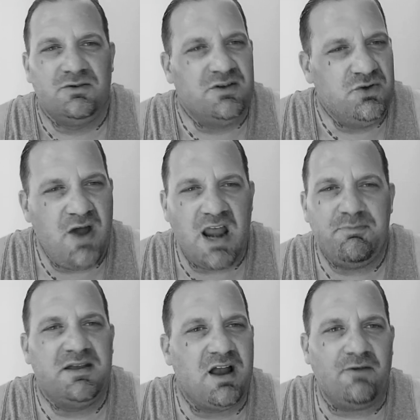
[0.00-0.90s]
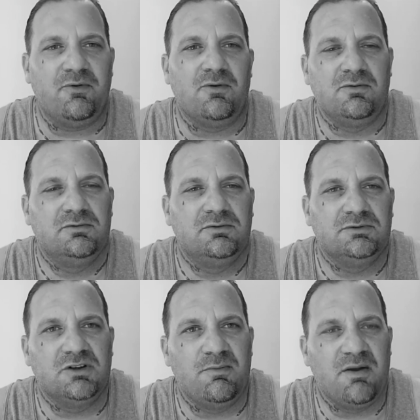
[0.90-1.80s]
You got to be careful.
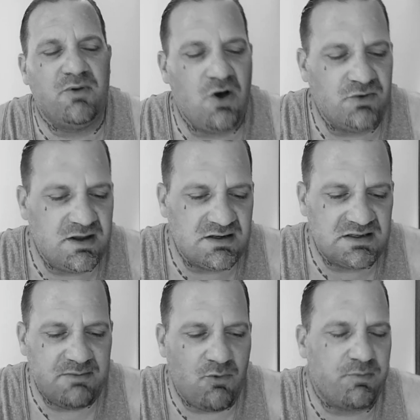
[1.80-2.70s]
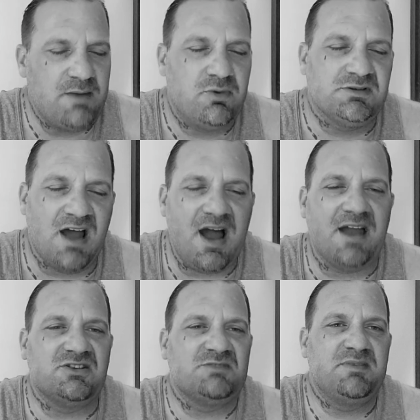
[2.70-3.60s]
We don't need to see more people
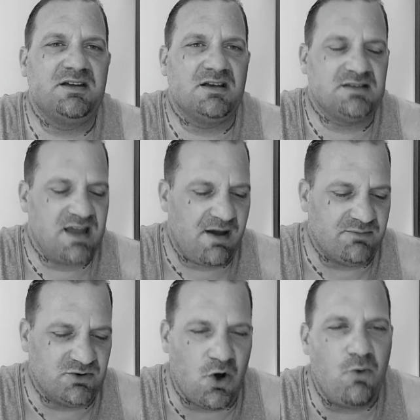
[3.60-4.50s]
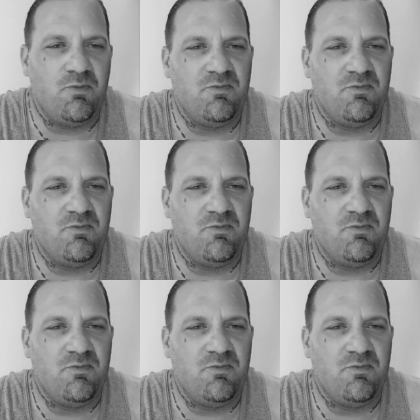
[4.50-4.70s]
dying just because they have dope